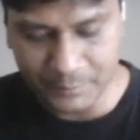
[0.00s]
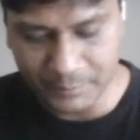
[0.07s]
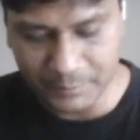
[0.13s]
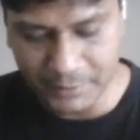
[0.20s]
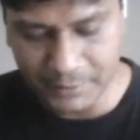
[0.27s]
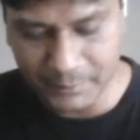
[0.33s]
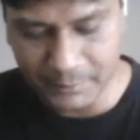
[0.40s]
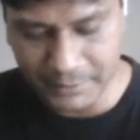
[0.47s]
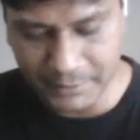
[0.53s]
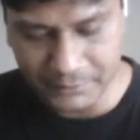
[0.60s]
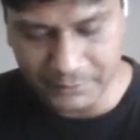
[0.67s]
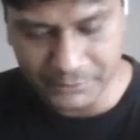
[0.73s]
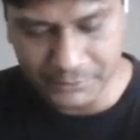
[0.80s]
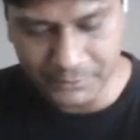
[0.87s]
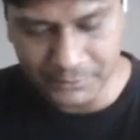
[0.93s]
being.
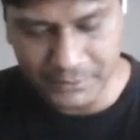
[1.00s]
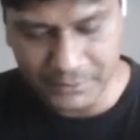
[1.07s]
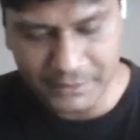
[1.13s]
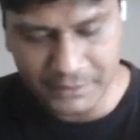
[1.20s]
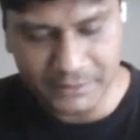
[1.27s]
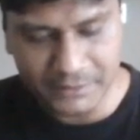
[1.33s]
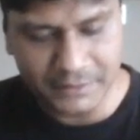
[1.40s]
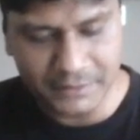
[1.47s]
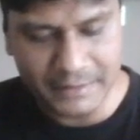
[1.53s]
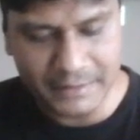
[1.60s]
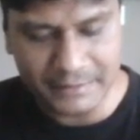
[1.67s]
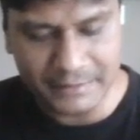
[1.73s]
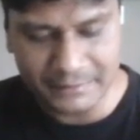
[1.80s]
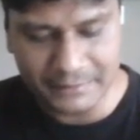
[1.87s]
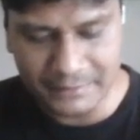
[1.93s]
Michael Jordan here, an
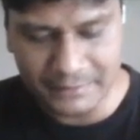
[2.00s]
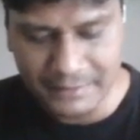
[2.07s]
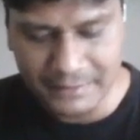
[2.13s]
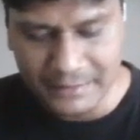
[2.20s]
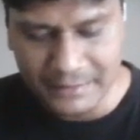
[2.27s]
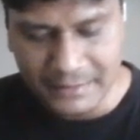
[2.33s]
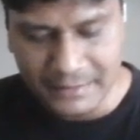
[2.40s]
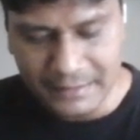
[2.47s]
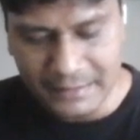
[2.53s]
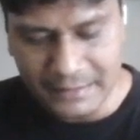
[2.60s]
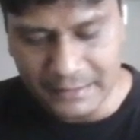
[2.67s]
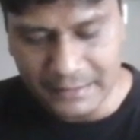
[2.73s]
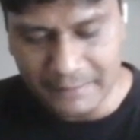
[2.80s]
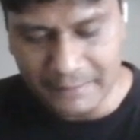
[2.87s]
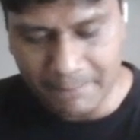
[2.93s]
athlete,
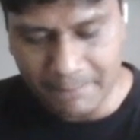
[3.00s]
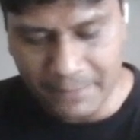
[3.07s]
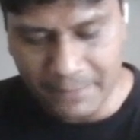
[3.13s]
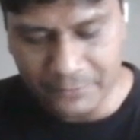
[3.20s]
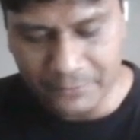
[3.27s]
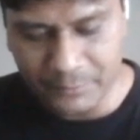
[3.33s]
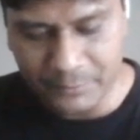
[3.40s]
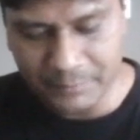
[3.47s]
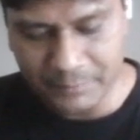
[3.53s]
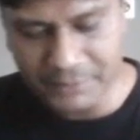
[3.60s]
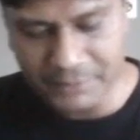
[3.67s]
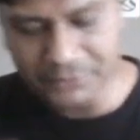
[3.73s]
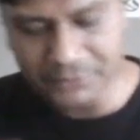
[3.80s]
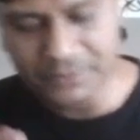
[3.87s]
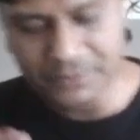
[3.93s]
a human being.
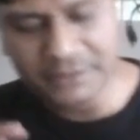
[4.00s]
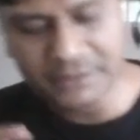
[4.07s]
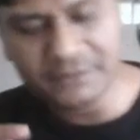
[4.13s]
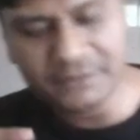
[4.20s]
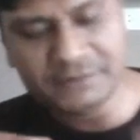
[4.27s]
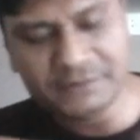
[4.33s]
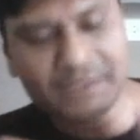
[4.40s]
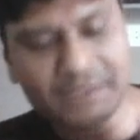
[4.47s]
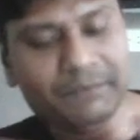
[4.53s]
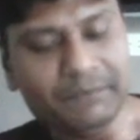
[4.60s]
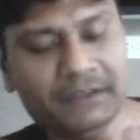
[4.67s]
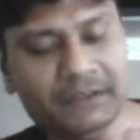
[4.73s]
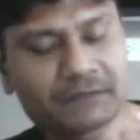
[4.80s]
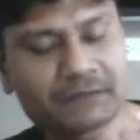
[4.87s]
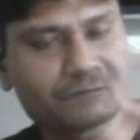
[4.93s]
So here, same
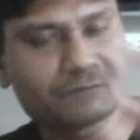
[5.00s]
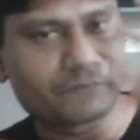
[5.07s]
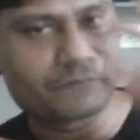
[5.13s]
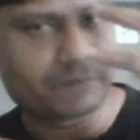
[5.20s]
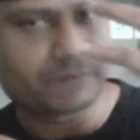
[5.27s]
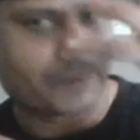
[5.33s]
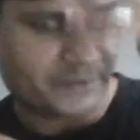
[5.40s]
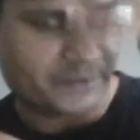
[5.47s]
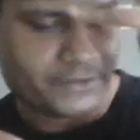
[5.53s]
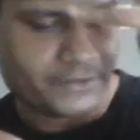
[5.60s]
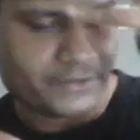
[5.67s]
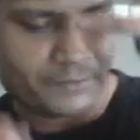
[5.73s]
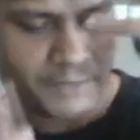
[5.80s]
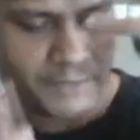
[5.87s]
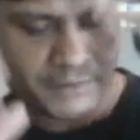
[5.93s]
thing for the
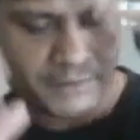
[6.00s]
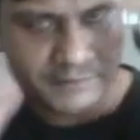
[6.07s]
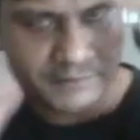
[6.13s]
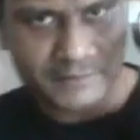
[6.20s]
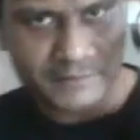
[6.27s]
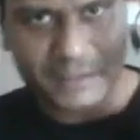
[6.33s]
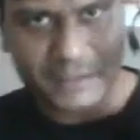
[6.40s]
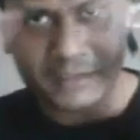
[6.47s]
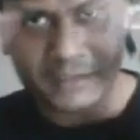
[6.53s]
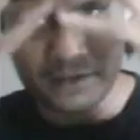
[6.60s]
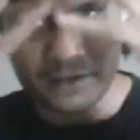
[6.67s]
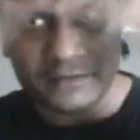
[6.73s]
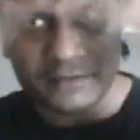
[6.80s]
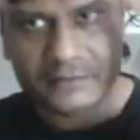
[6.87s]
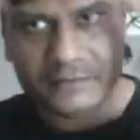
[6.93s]
cranial mass.
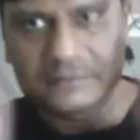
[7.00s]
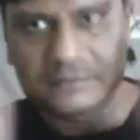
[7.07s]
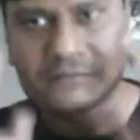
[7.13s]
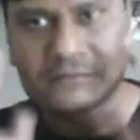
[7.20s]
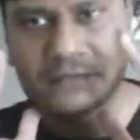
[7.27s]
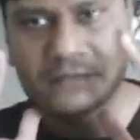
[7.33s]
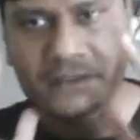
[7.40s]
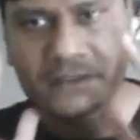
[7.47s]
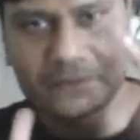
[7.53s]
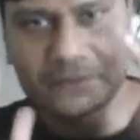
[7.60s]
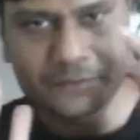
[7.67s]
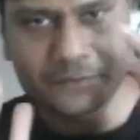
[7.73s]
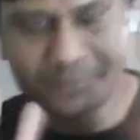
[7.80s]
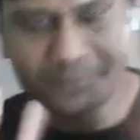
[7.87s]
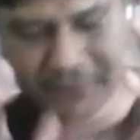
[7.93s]
I
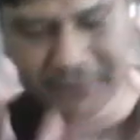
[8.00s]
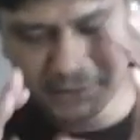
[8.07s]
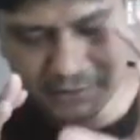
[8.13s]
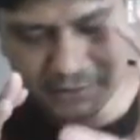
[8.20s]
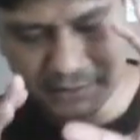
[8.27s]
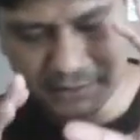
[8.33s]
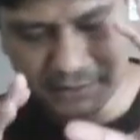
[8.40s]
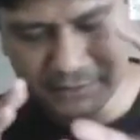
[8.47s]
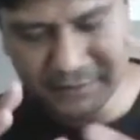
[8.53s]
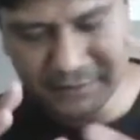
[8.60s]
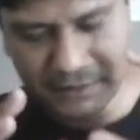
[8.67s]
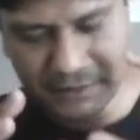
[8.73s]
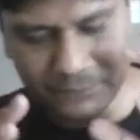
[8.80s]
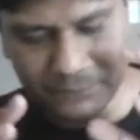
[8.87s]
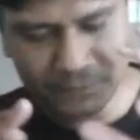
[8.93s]
represent like
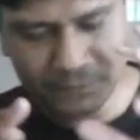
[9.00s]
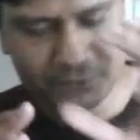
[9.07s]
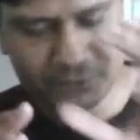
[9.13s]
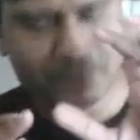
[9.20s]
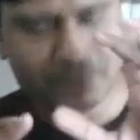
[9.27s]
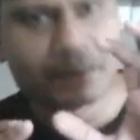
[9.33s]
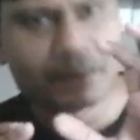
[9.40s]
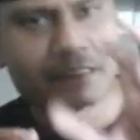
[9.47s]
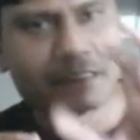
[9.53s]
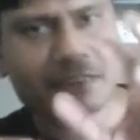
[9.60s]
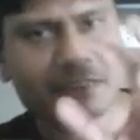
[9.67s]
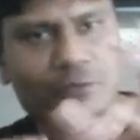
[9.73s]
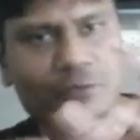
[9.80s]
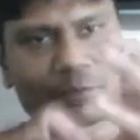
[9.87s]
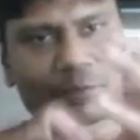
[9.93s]
that one. So
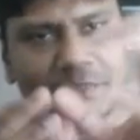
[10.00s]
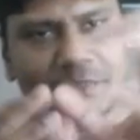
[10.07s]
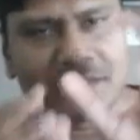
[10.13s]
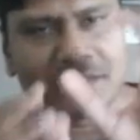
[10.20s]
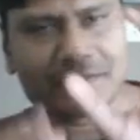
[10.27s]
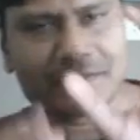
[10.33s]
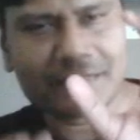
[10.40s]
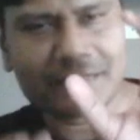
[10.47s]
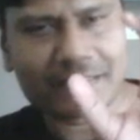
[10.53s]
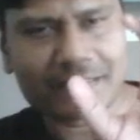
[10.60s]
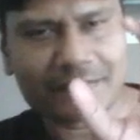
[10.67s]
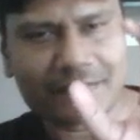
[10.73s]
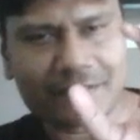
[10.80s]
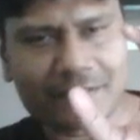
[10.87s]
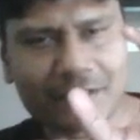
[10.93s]
it will be like
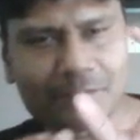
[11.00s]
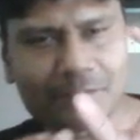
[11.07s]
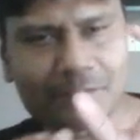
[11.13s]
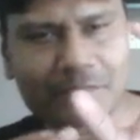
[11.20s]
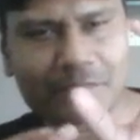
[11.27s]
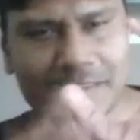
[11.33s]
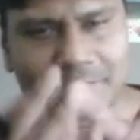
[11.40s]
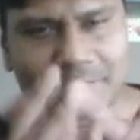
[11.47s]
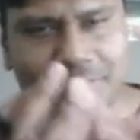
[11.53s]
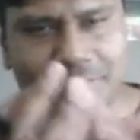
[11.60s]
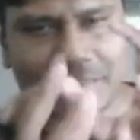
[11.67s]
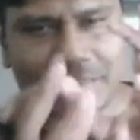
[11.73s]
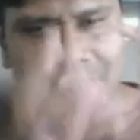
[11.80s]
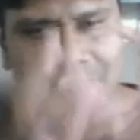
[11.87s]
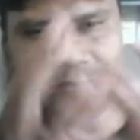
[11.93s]
a
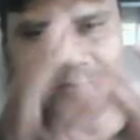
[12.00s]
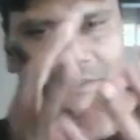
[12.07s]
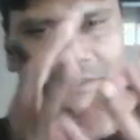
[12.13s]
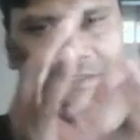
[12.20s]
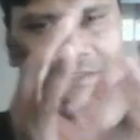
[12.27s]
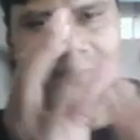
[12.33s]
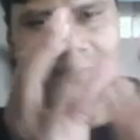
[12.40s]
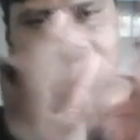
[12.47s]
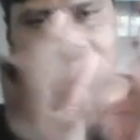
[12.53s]
3D.